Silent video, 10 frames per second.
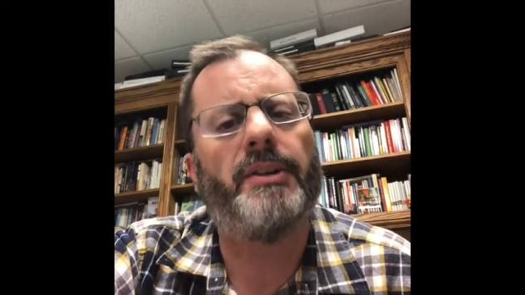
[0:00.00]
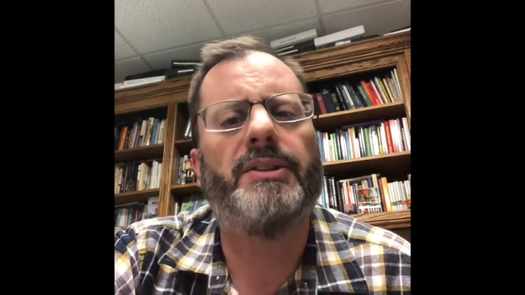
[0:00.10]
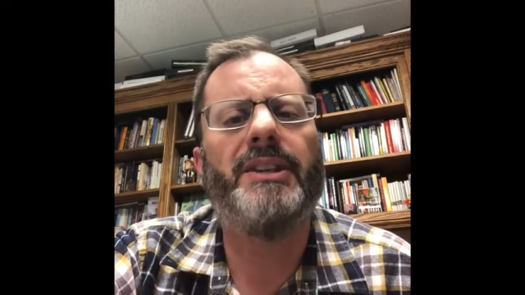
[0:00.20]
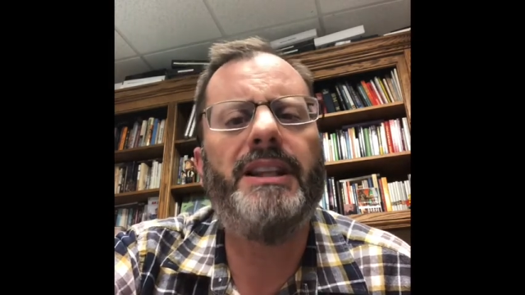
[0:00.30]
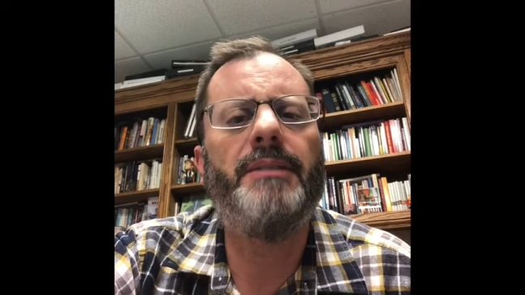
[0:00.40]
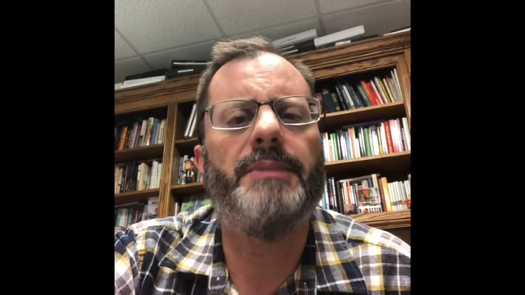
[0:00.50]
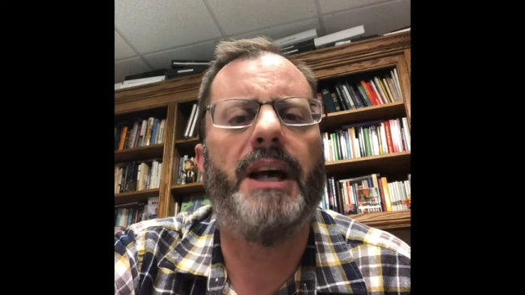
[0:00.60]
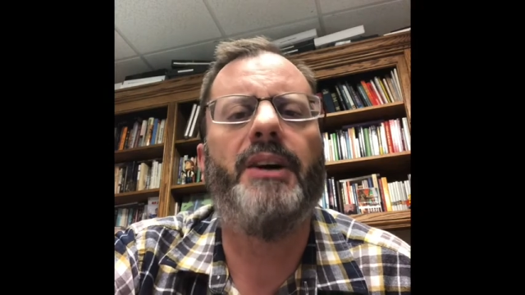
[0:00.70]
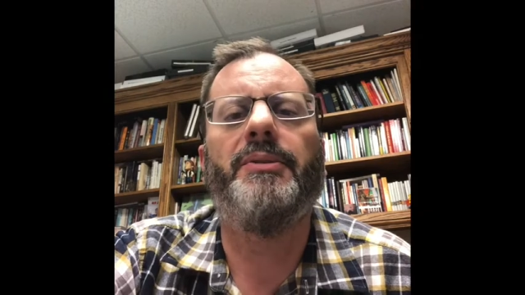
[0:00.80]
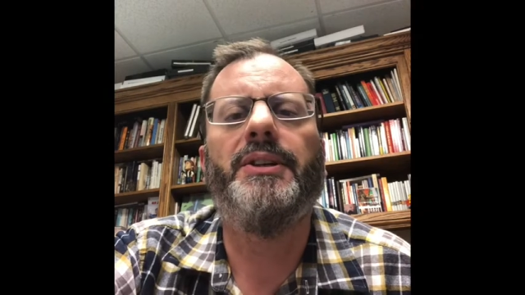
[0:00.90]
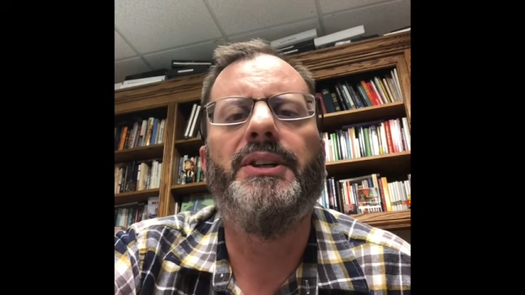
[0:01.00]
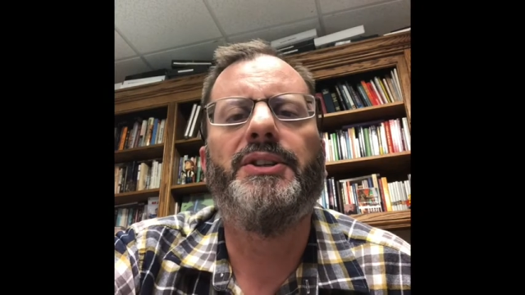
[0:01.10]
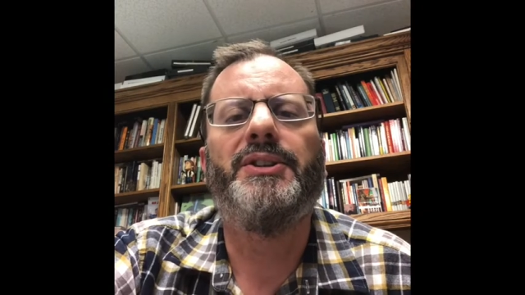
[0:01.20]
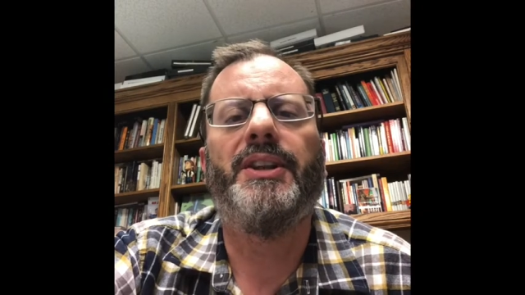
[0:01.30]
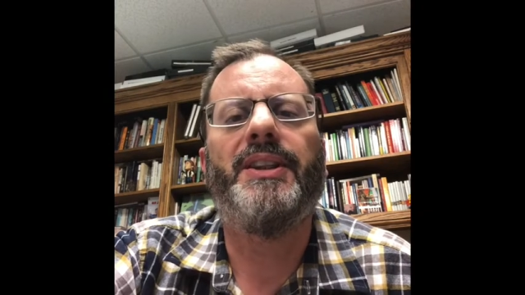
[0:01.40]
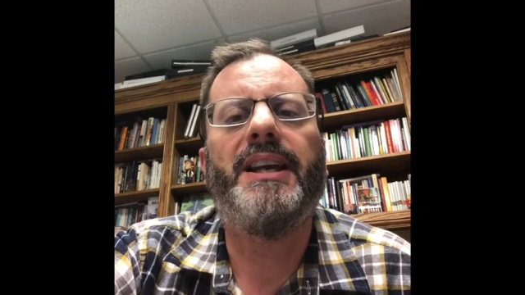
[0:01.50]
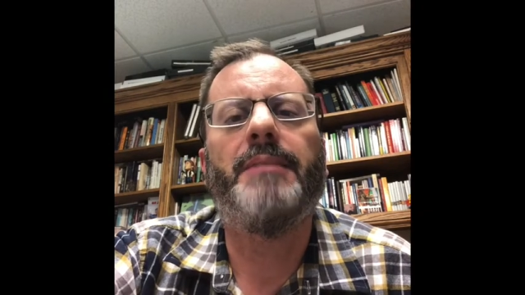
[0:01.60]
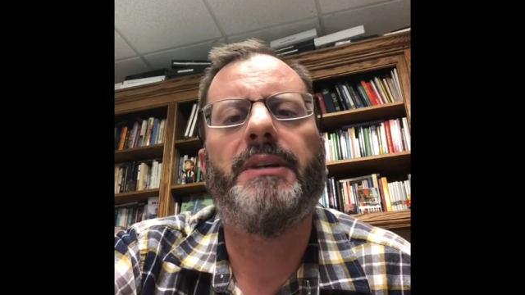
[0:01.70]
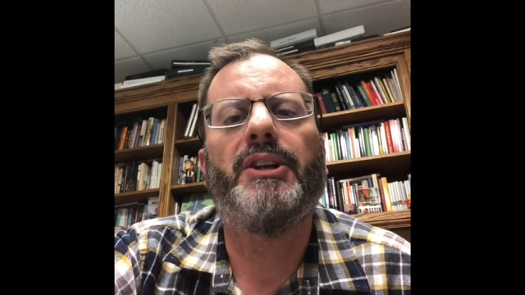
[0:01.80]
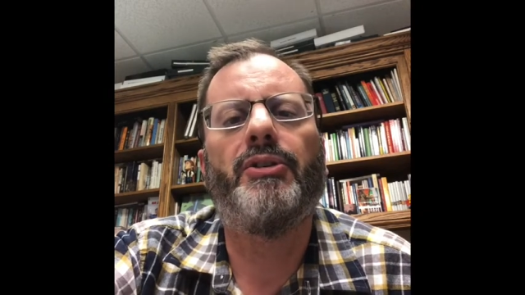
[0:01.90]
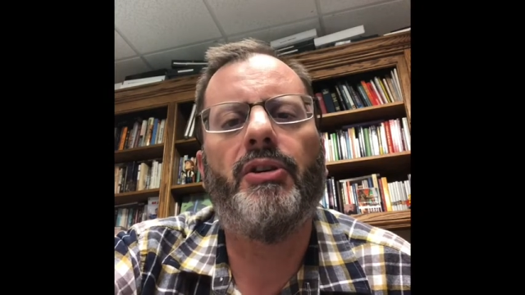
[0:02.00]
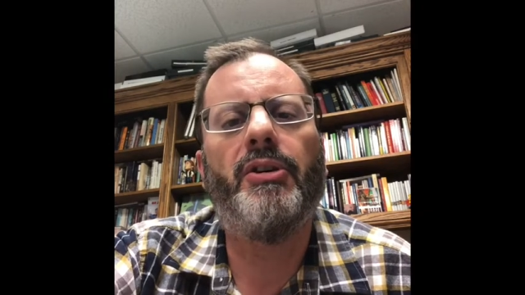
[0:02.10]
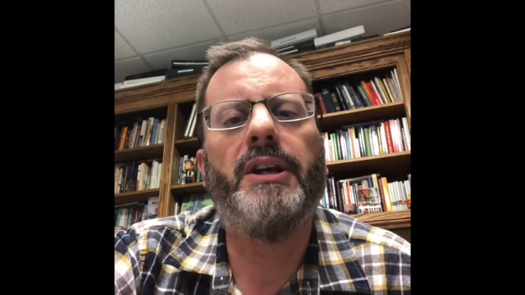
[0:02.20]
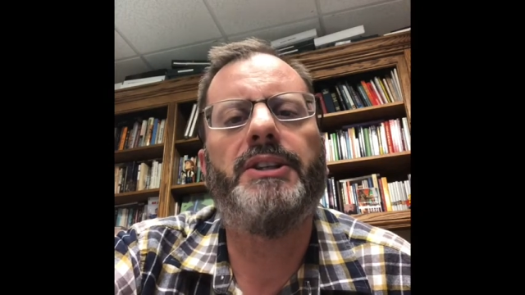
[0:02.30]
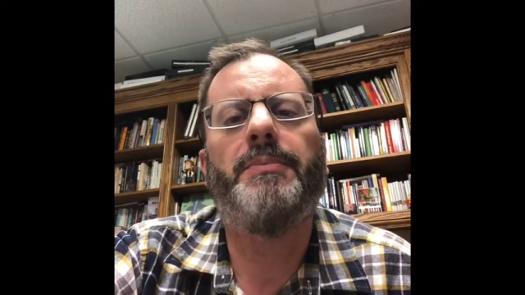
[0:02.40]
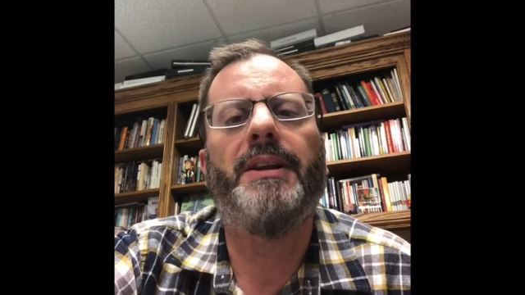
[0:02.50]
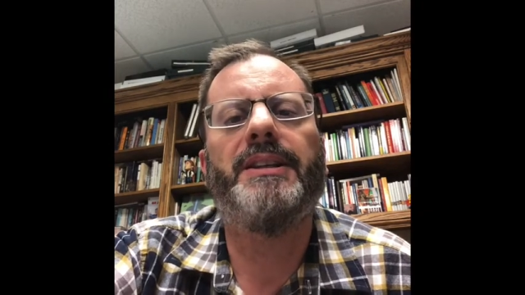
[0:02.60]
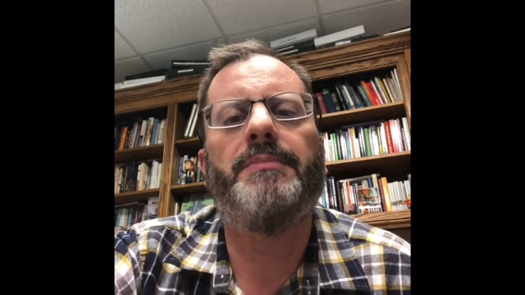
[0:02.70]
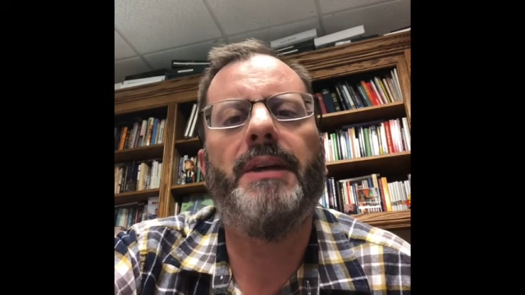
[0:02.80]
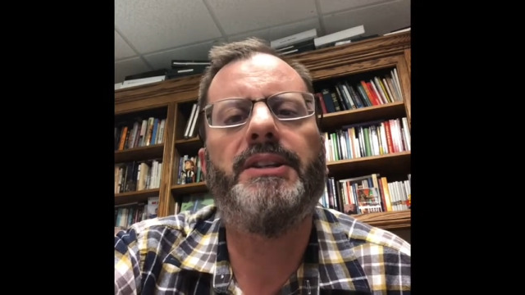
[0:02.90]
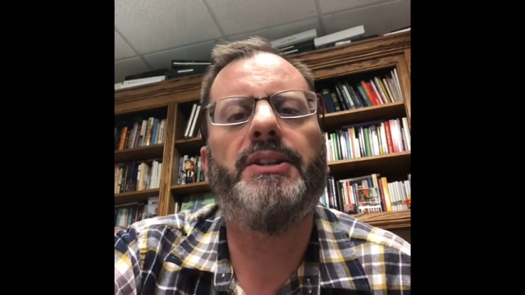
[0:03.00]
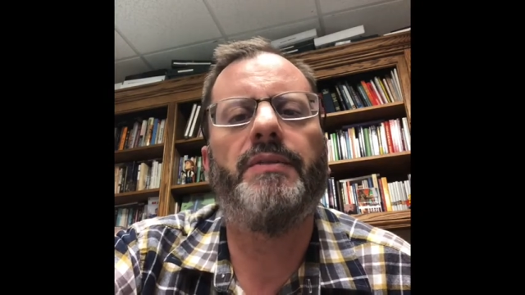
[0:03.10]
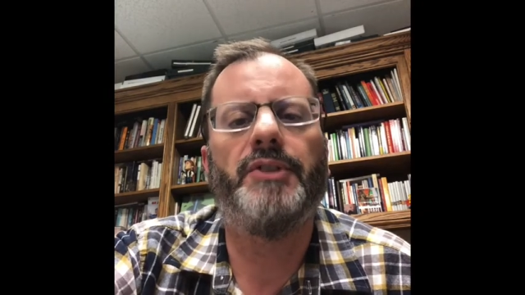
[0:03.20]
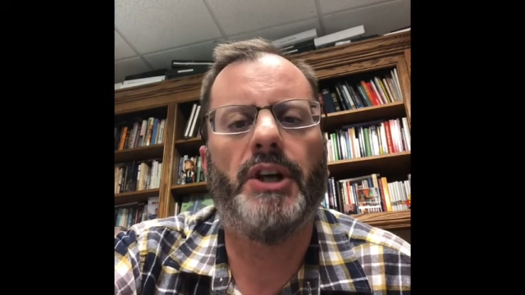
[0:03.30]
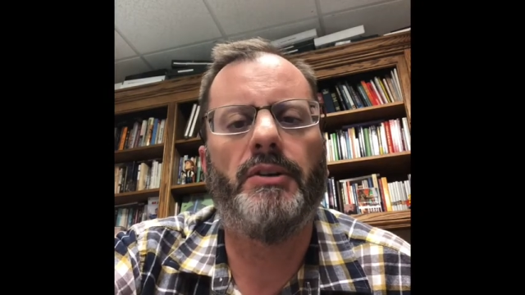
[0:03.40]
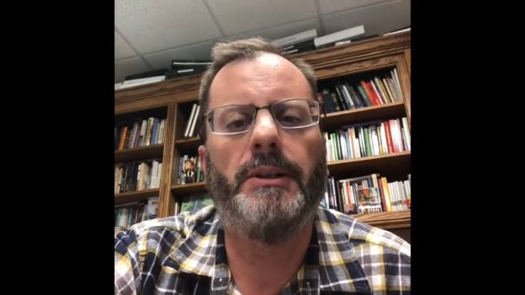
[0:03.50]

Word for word: Let them know so that they can be encouraged by this message of Jonah